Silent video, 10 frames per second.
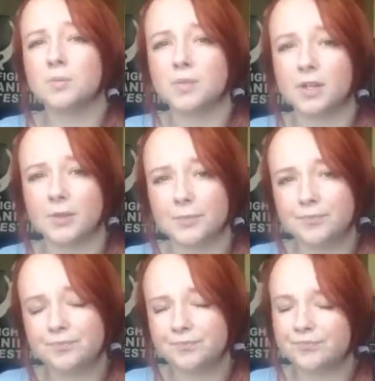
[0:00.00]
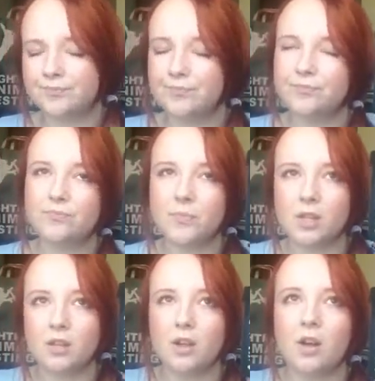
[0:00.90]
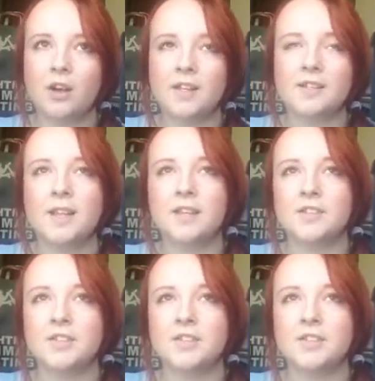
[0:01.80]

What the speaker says: so I tend